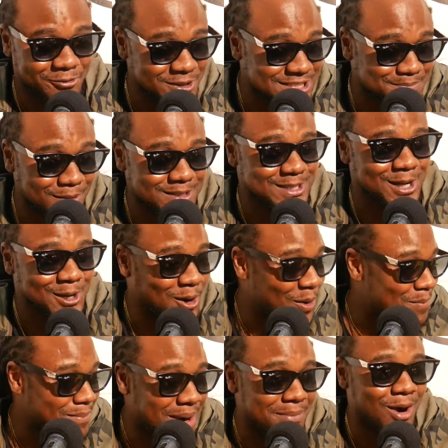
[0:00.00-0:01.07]
Christmas a
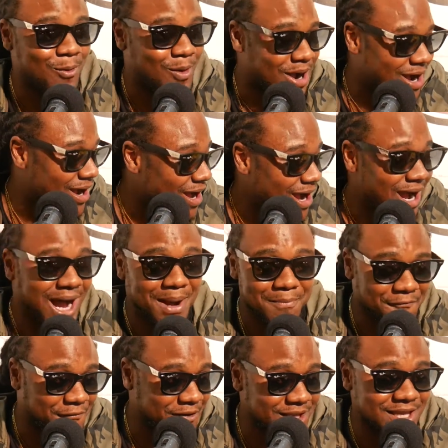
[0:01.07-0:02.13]
come, mama want
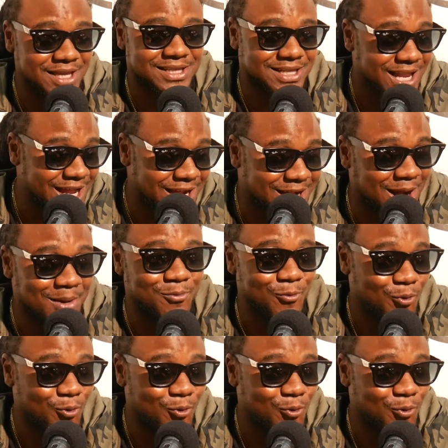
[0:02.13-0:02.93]
I'm fi eat like I'm